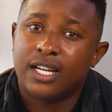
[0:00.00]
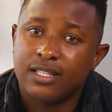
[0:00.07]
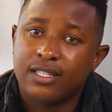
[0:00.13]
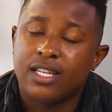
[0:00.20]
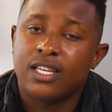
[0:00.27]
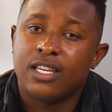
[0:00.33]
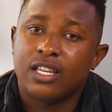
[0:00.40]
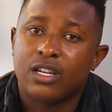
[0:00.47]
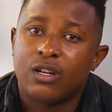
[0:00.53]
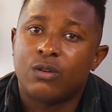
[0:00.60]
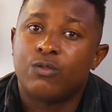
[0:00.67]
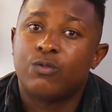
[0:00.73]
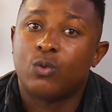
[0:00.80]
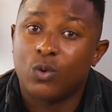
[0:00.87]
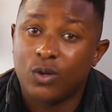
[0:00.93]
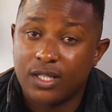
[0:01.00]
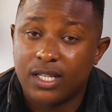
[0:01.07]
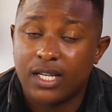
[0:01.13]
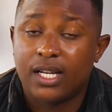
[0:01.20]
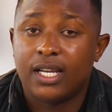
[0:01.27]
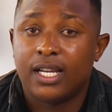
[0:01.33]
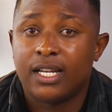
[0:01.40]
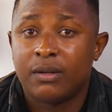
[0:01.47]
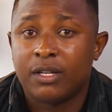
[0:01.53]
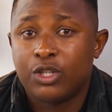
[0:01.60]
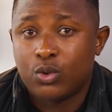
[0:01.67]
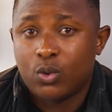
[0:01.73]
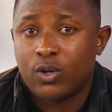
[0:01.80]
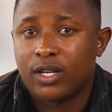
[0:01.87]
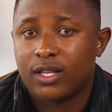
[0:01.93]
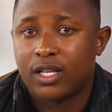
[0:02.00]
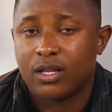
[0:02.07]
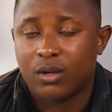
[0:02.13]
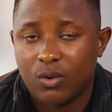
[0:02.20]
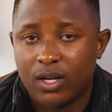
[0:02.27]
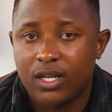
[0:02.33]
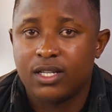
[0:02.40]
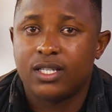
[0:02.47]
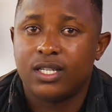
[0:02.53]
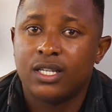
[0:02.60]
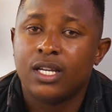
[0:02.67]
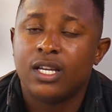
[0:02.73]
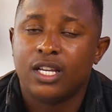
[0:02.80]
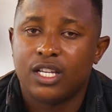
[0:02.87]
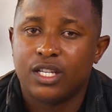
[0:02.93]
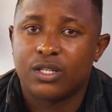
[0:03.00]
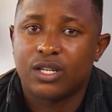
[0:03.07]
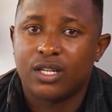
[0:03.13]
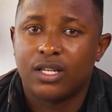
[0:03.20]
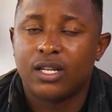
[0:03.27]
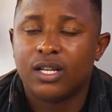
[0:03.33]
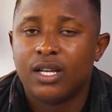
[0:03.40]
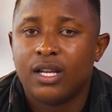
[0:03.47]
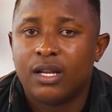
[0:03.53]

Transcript: us taking care of water and ensuring that the quality is good.